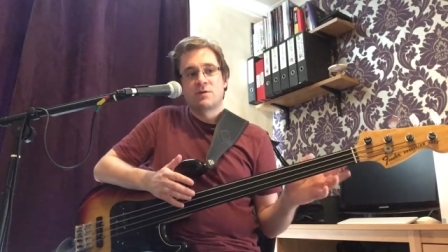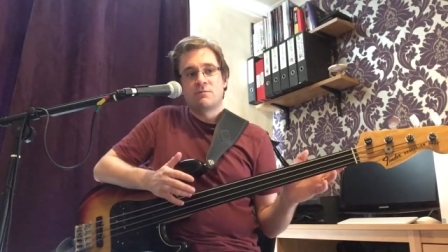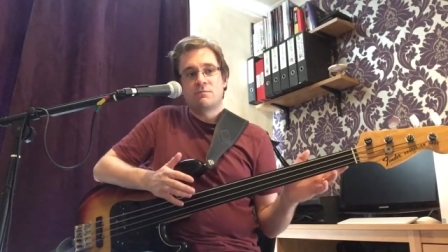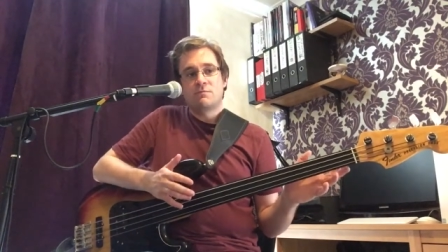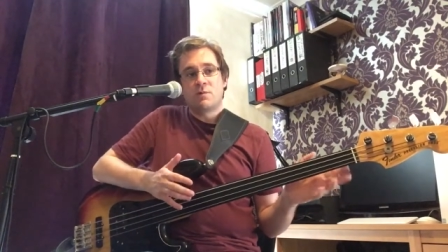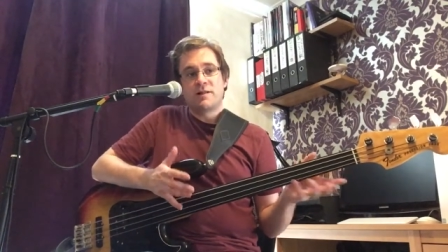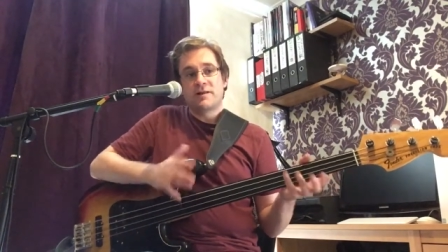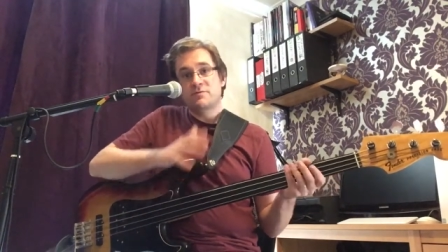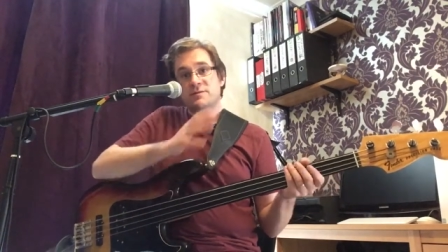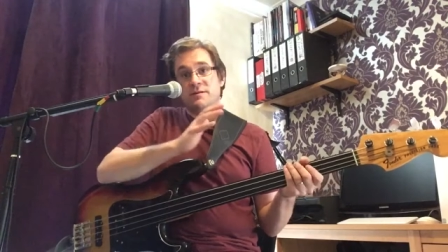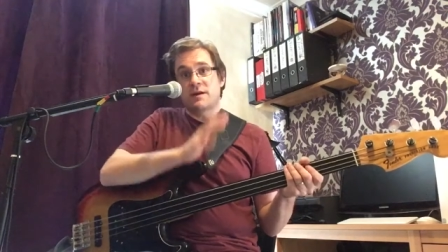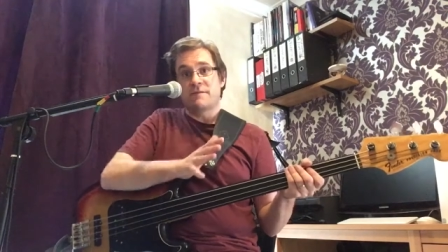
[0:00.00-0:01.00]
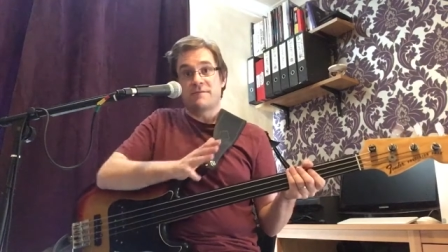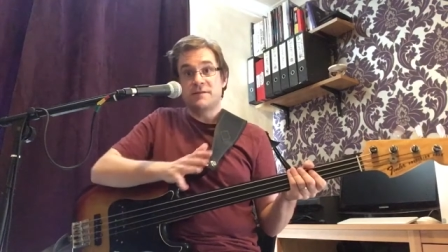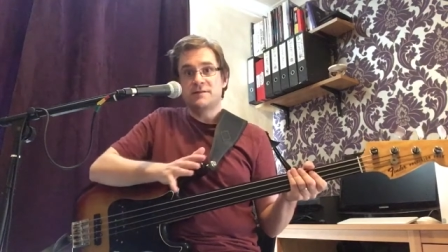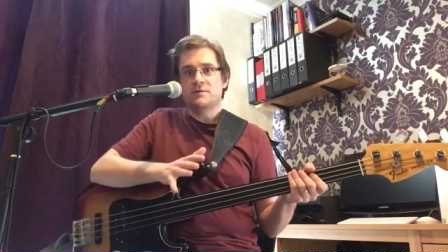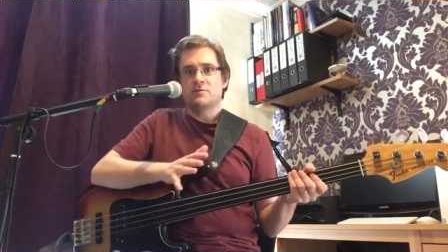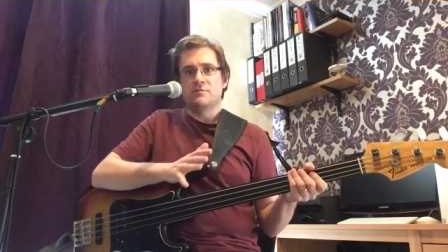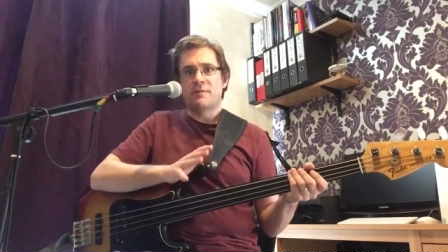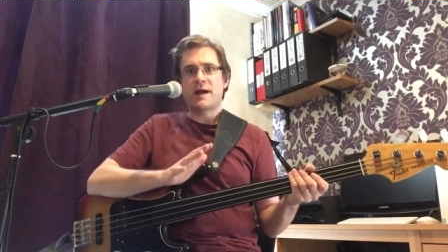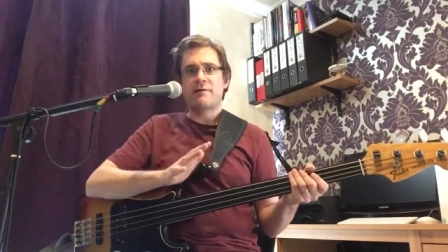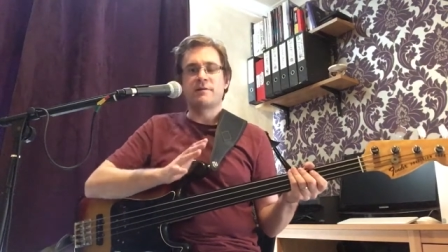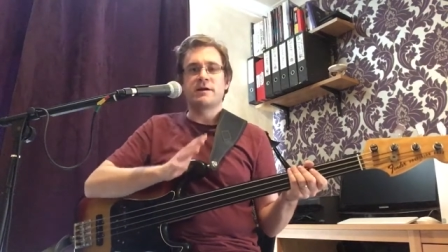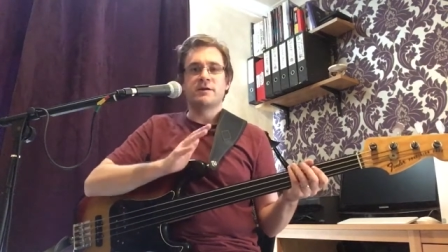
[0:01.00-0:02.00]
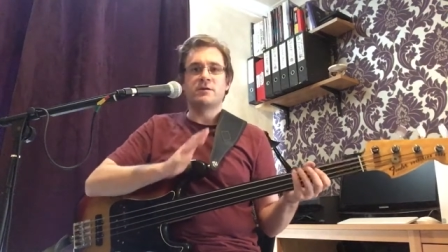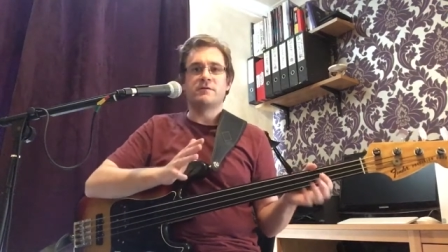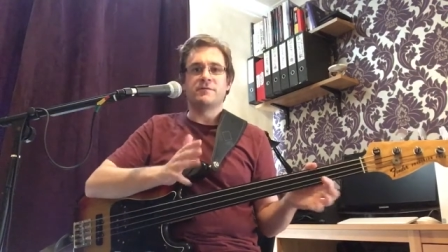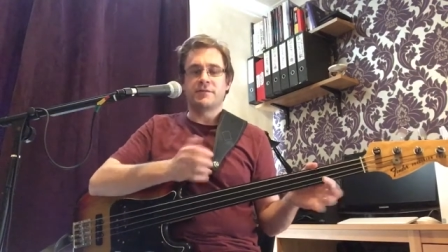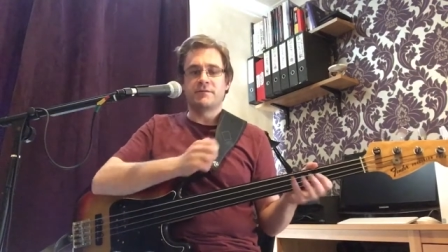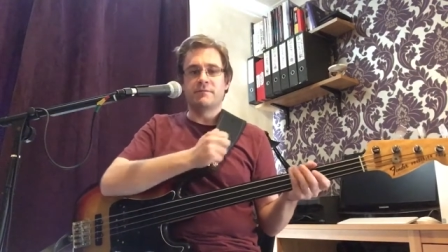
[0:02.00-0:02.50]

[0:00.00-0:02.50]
while there was a physical barrier of